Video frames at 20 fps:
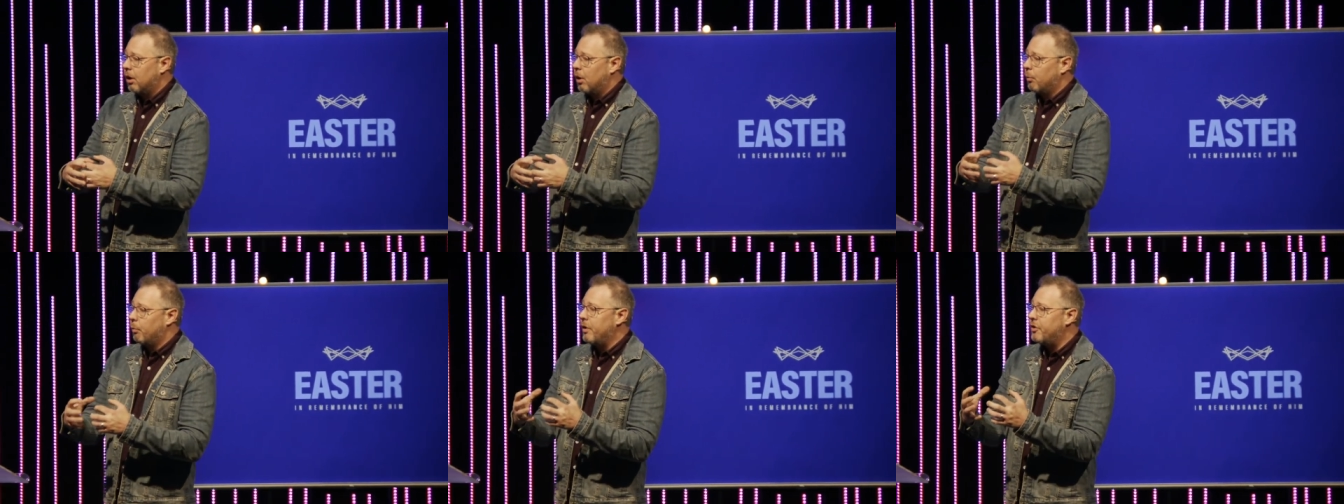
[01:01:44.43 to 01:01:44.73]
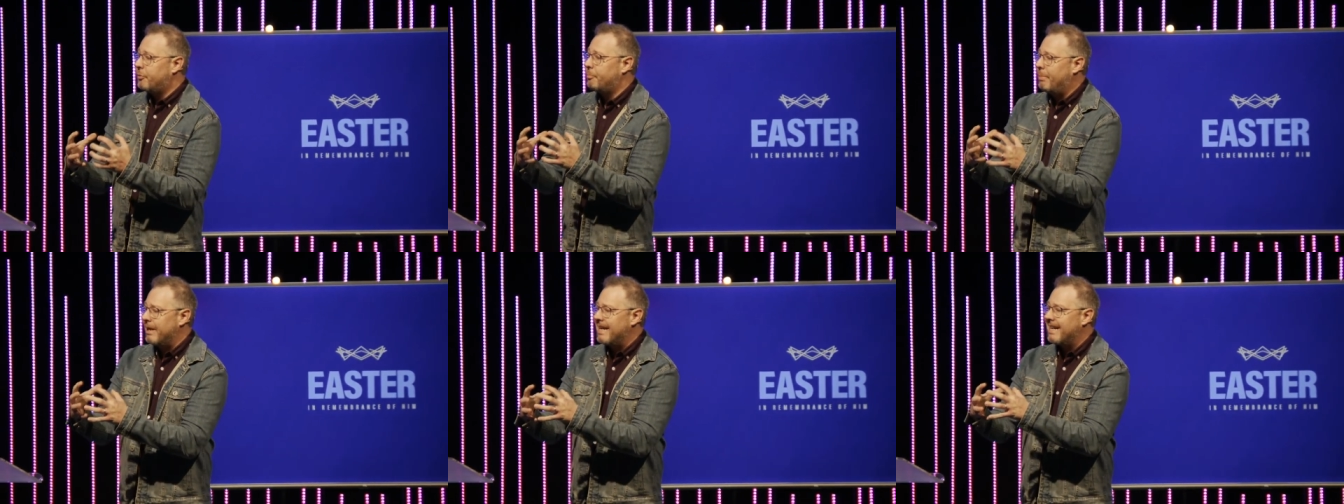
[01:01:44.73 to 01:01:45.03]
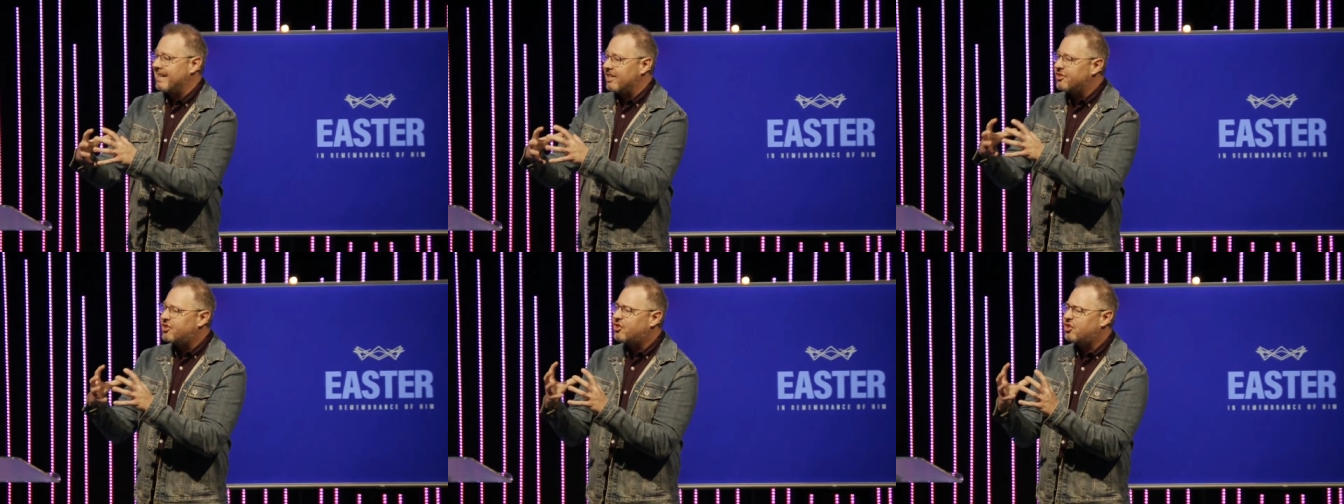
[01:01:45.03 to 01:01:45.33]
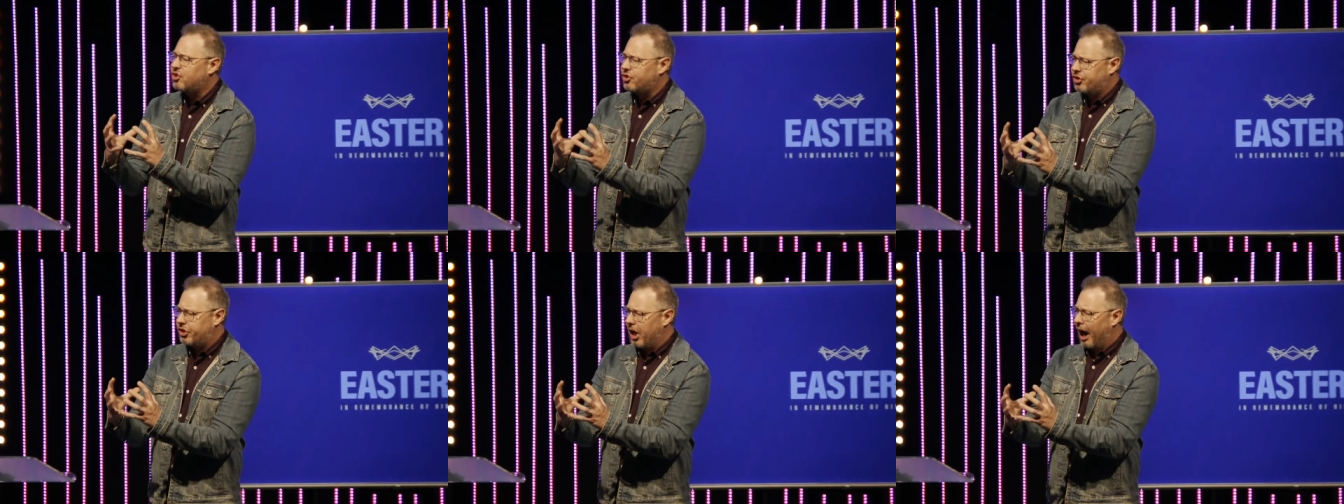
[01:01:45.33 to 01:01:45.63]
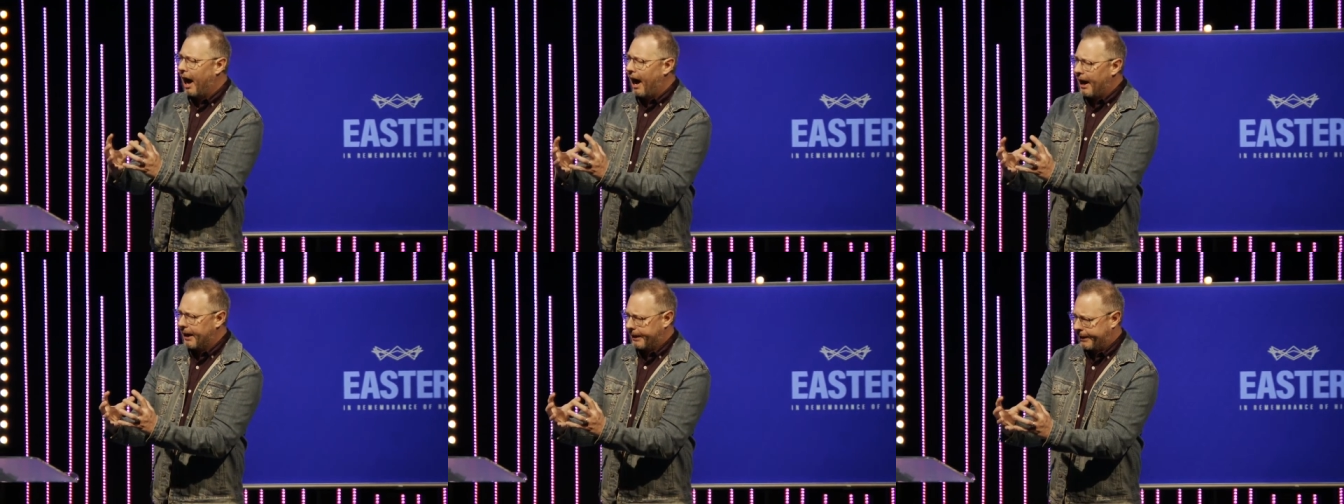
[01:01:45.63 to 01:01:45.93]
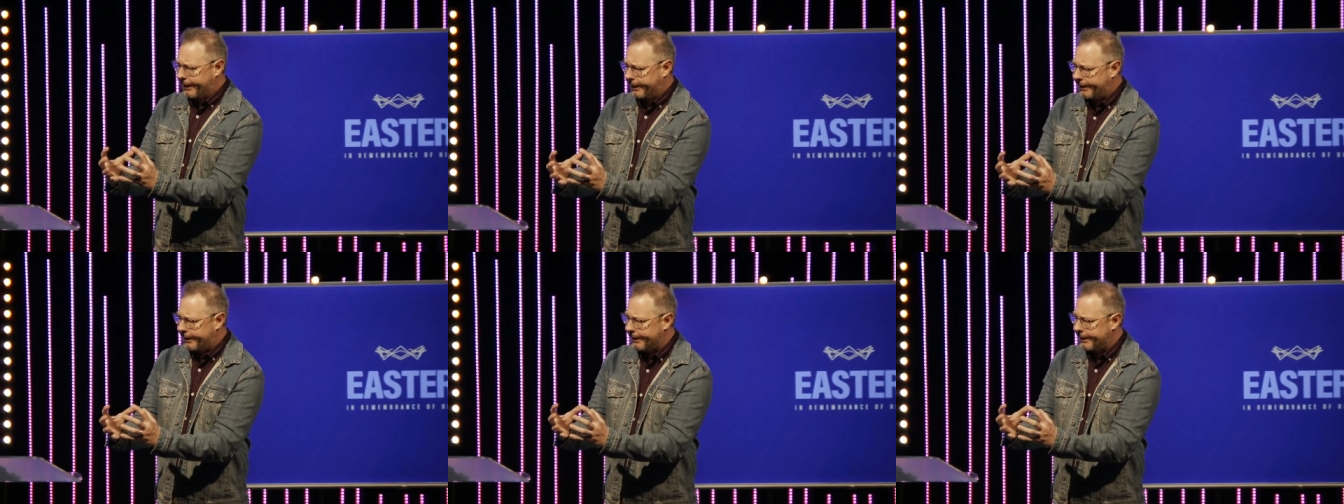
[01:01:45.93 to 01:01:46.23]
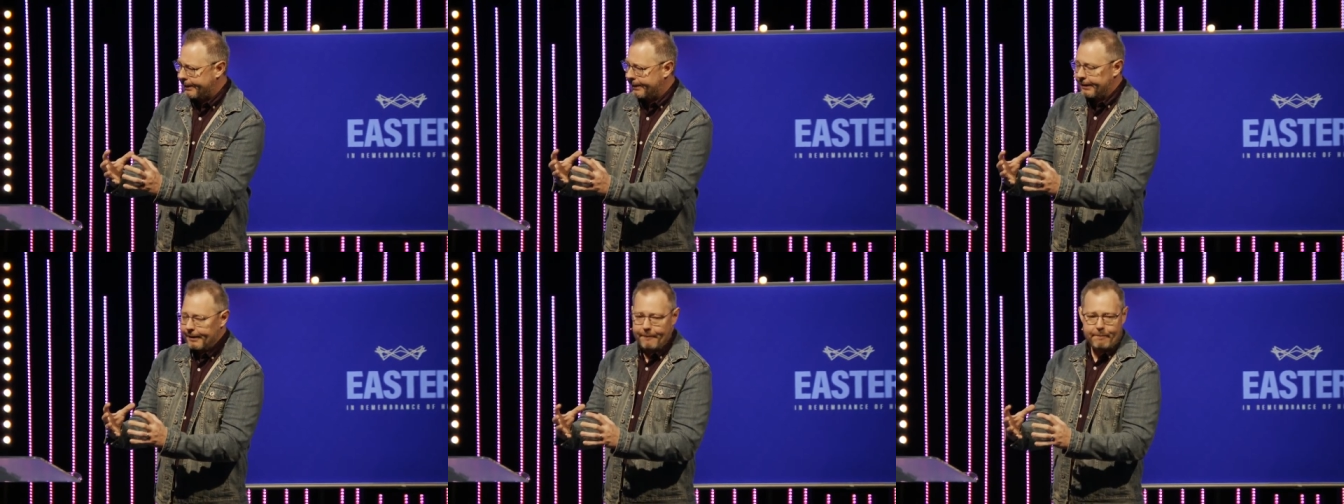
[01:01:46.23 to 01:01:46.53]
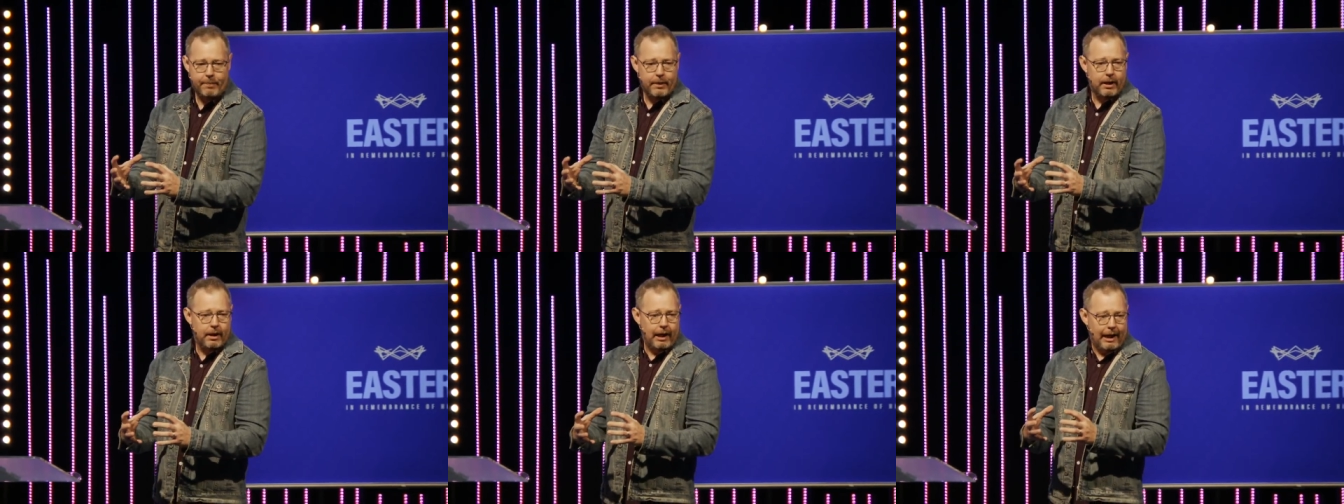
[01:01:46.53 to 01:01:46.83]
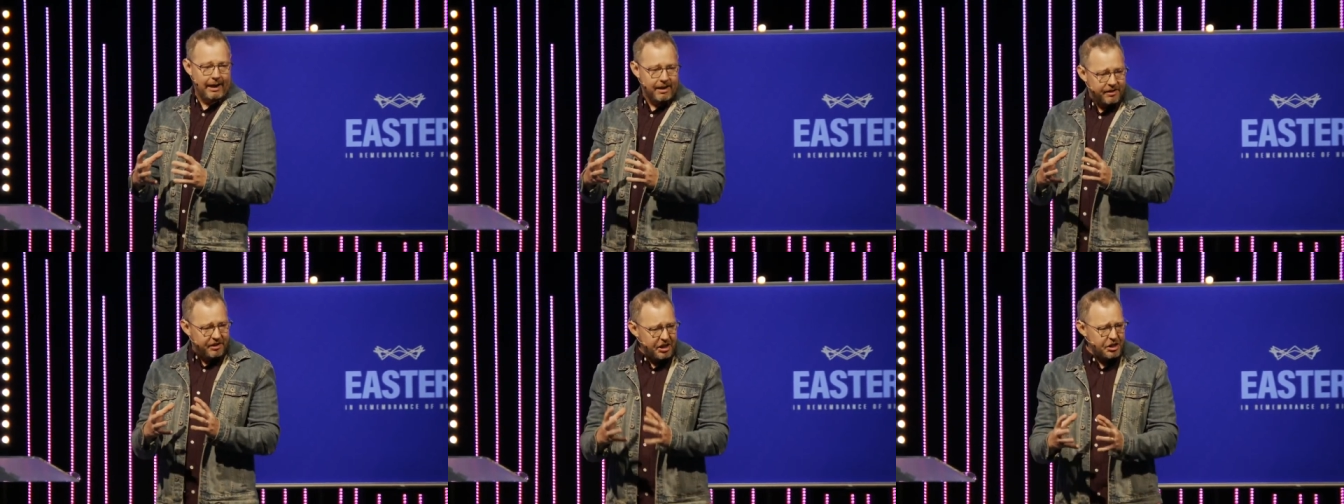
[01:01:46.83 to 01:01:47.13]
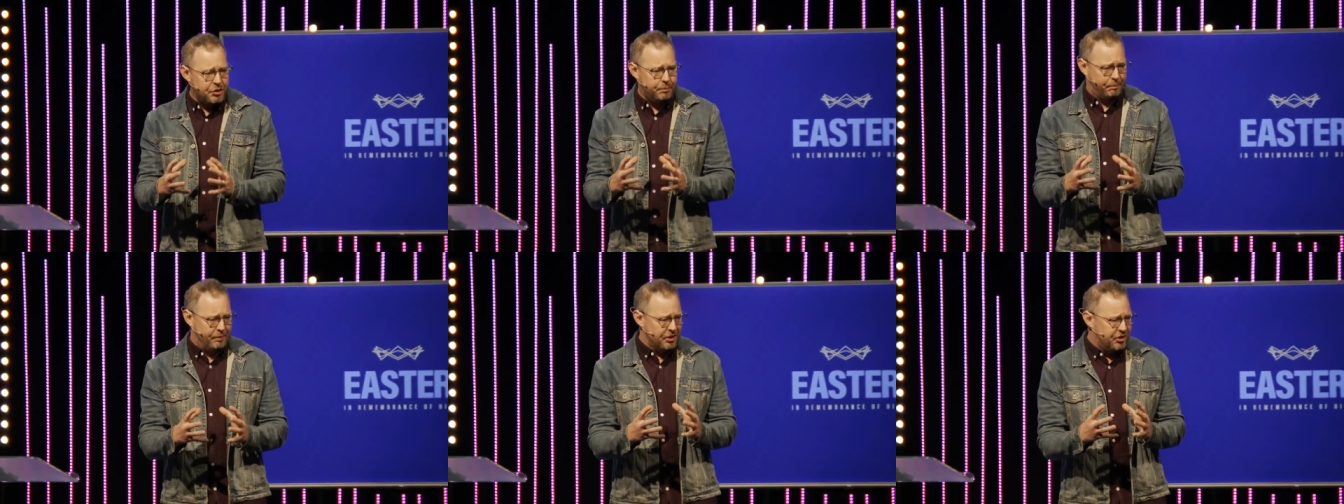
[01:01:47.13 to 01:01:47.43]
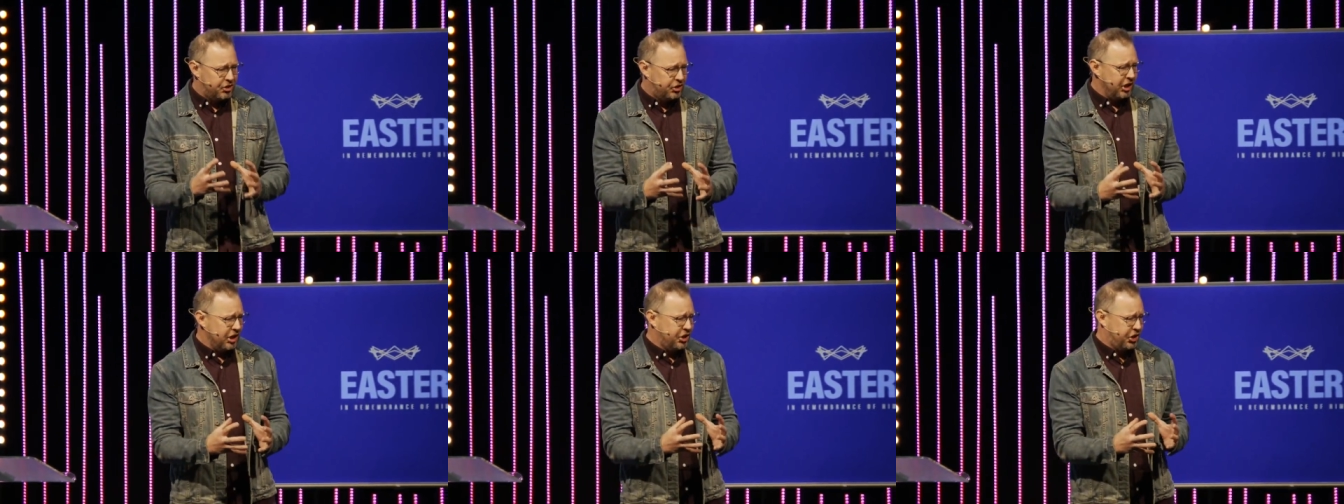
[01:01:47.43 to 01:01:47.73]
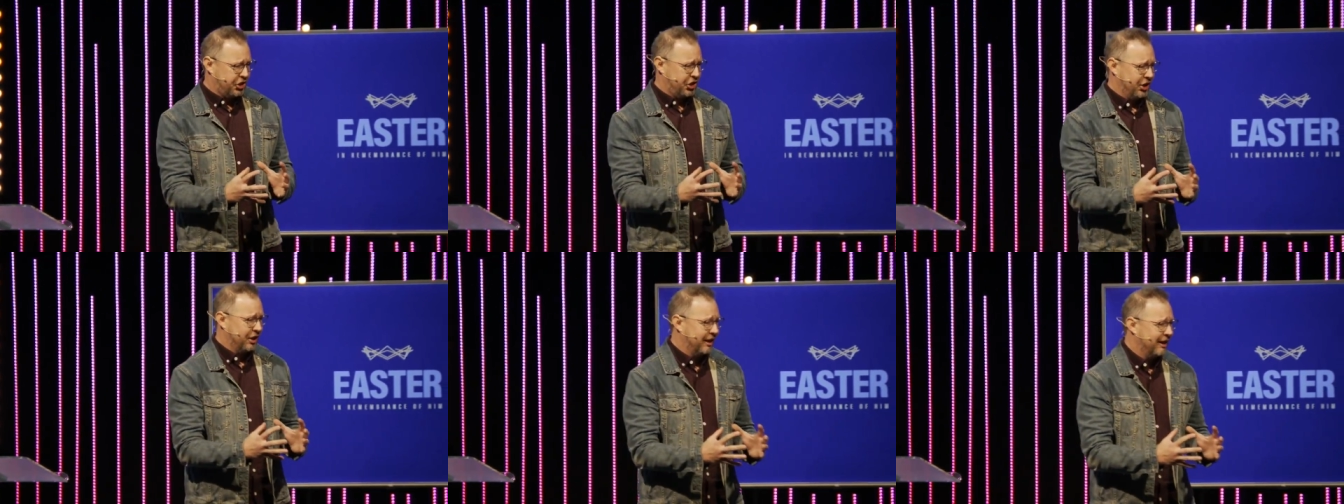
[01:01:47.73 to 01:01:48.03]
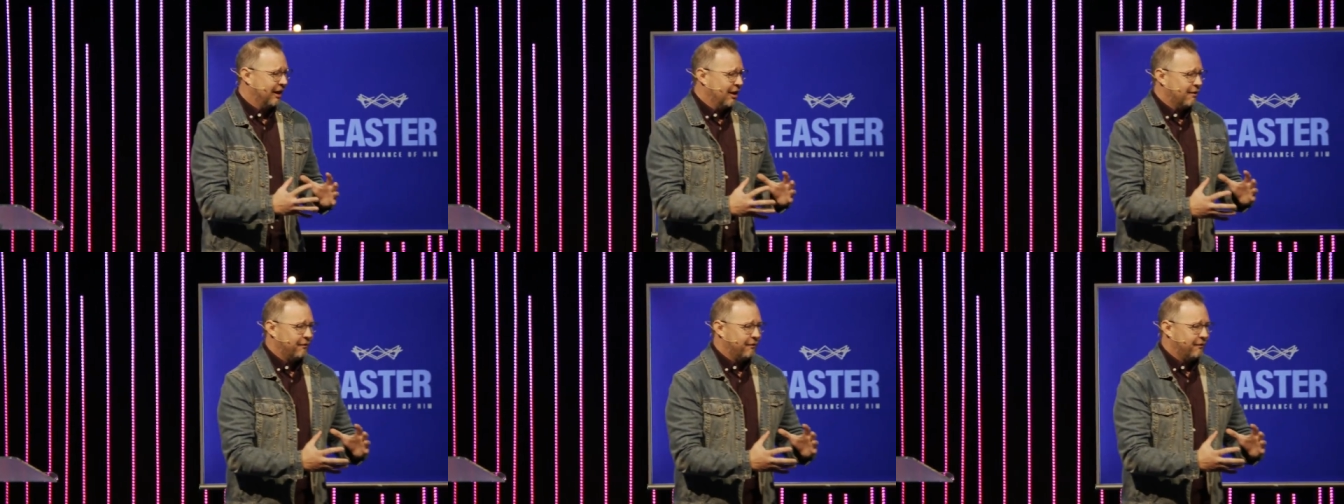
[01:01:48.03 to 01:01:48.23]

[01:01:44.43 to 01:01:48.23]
with being stuck in this position